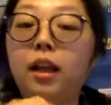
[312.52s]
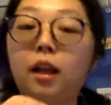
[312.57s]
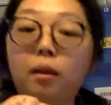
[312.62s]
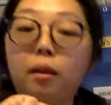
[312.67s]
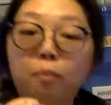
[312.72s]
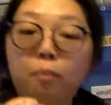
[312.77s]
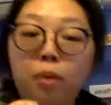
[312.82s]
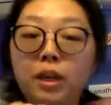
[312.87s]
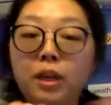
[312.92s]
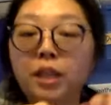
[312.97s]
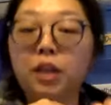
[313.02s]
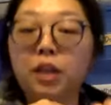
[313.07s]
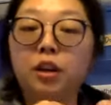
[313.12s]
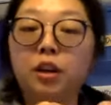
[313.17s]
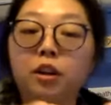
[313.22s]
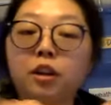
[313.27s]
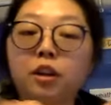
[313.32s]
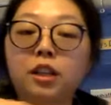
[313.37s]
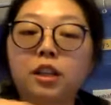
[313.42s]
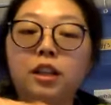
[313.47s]
boys and
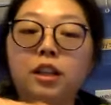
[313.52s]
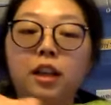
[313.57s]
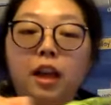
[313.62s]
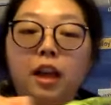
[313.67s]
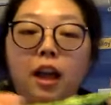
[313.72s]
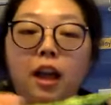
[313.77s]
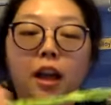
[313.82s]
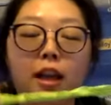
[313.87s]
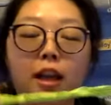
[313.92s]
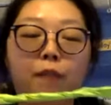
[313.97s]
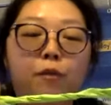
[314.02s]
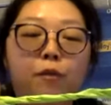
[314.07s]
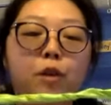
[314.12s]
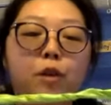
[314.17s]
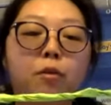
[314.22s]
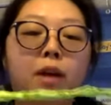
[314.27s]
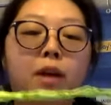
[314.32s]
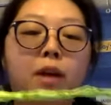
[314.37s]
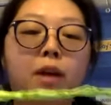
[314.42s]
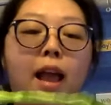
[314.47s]
girls, if you
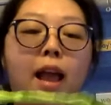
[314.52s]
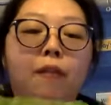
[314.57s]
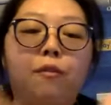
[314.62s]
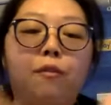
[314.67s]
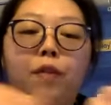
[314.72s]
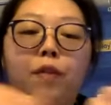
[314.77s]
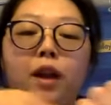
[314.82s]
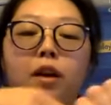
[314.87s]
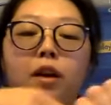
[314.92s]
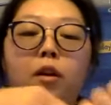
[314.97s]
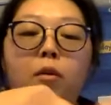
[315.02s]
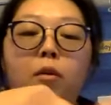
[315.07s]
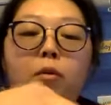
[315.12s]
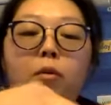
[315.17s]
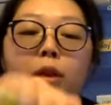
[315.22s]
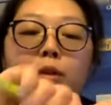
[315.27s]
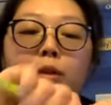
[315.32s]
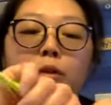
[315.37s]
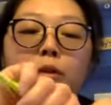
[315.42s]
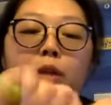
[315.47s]
want to have fun
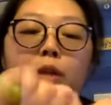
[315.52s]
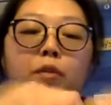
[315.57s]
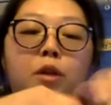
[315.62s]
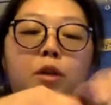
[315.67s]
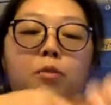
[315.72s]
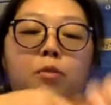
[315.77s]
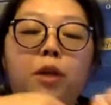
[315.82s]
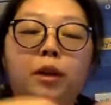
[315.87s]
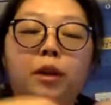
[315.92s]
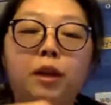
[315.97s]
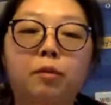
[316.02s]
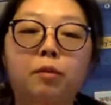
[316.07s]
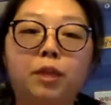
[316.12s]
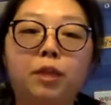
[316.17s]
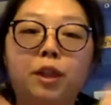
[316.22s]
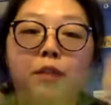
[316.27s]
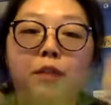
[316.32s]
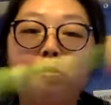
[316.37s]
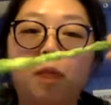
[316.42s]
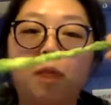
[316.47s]
with whoever's working with
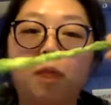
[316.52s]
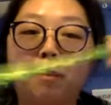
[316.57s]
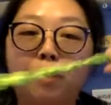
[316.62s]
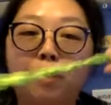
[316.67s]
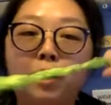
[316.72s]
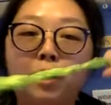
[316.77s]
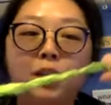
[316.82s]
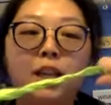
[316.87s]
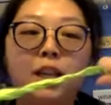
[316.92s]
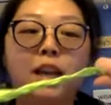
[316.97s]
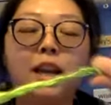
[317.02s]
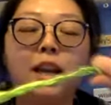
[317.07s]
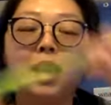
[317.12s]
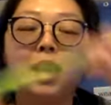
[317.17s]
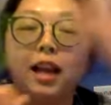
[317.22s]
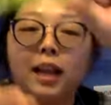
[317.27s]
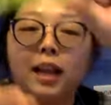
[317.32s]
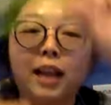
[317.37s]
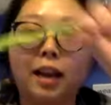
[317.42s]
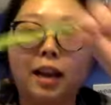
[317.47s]
you, one person
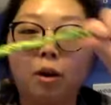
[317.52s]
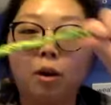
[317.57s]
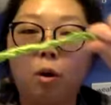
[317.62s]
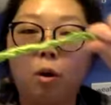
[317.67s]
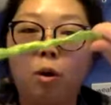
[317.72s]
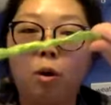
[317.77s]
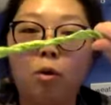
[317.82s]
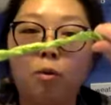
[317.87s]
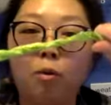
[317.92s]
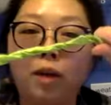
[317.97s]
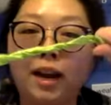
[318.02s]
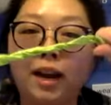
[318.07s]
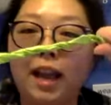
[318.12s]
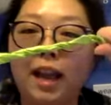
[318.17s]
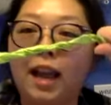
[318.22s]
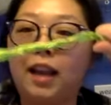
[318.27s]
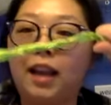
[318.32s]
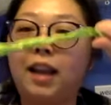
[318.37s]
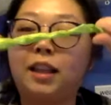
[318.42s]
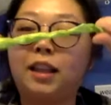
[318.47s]
can hold one
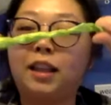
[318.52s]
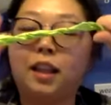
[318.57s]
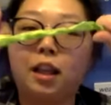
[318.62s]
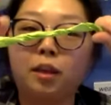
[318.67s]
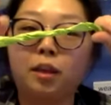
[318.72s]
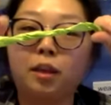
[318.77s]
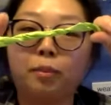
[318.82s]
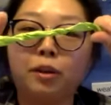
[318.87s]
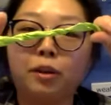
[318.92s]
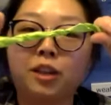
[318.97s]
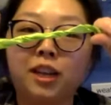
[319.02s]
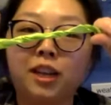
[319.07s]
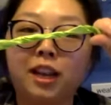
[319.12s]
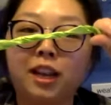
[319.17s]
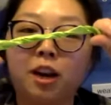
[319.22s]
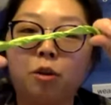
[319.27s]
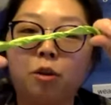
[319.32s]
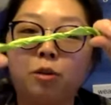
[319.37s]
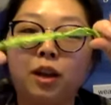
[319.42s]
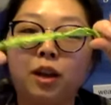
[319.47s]
end and the other person can
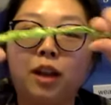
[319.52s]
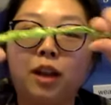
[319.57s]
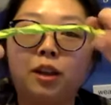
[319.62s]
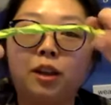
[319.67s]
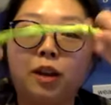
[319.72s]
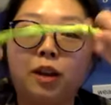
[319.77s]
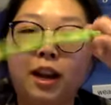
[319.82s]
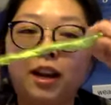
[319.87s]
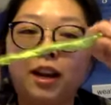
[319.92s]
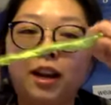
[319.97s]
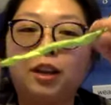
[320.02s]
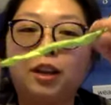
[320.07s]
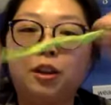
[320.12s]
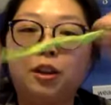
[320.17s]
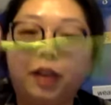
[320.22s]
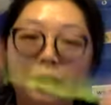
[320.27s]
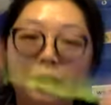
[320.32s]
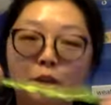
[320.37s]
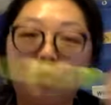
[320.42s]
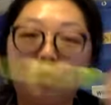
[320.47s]
hold the other end, and you
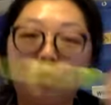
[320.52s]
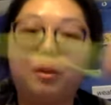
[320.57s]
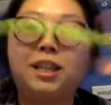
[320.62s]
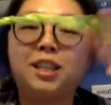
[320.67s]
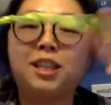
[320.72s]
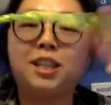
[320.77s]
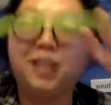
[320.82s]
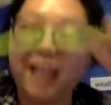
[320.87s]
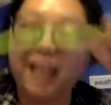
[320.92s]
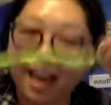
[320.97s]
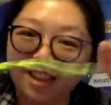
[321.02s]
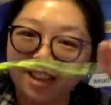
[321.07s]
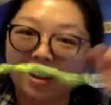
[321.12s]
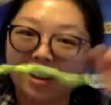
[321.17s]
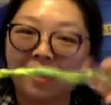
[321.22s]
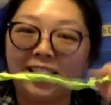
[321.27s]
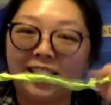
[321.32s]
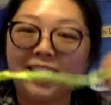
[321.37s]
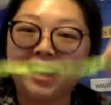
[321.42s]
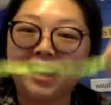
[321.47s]
can twist
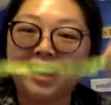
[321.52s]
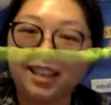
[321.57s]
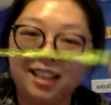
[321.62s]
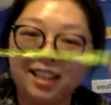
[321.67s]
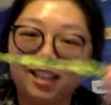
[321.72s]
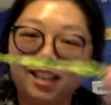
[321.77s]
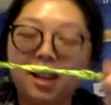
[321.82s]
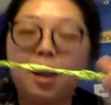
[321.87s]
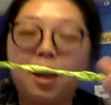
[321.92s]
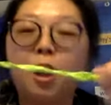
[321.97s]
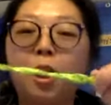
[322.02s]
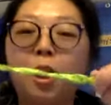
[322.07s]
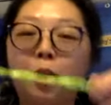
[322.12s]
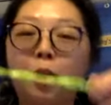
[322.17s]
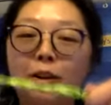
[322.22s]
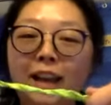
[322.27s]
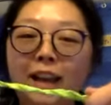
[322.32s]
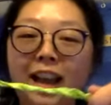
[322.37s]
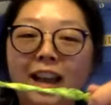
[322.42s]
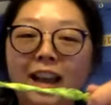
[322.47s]
together like this.
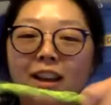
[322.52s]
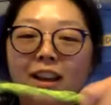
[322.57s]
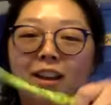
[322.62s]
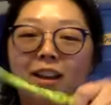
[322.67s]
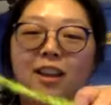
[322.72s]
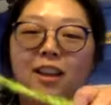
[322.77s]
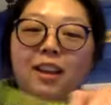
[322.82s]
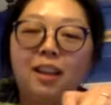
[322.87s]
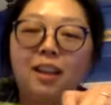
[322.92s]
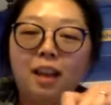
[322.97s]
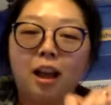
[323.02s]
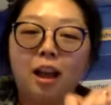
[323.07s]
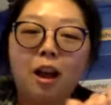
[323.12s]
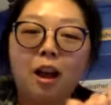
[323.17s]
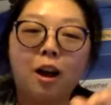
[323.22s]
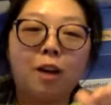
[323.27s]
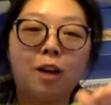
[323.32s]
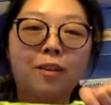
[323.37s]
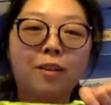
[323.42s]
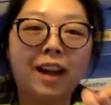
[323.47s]
Okay?
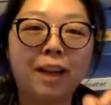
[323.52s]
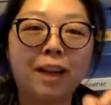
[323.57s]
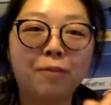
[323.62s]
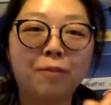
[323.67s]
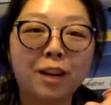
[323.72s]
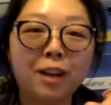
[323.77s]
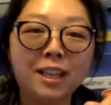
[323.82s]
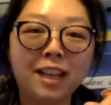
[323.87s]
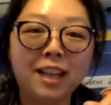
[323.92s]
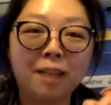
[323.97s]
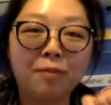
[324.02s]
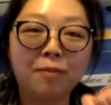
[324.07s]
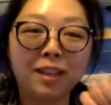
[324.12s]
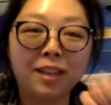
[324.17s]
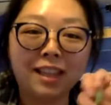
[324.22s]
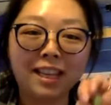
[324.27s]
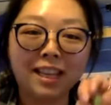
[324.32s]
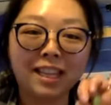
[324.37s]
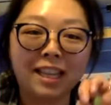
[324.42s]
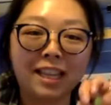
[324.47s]
All right, we're done with
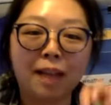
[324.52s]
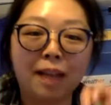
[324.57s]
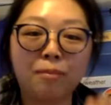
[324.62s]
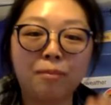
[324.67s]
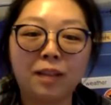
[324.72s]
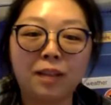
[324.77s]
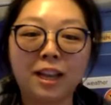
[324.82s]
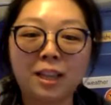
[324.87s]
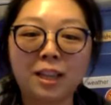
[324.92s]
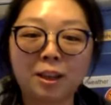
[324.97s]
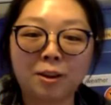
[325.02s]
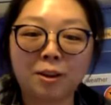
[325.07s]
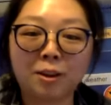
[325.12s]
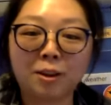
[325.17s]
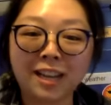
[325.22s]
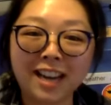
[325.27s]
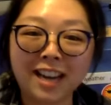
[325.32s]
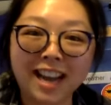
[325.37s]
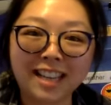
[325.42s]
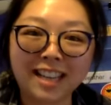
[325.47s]
this step. Let's go to
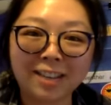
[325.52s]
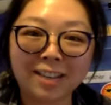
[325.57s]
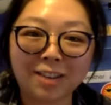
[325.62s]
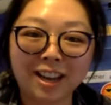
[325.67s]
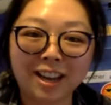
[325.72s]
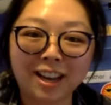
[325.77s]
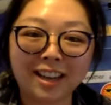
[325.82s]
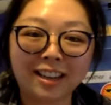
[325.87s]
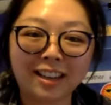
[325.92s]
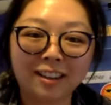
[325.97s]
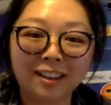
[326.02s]
the next one.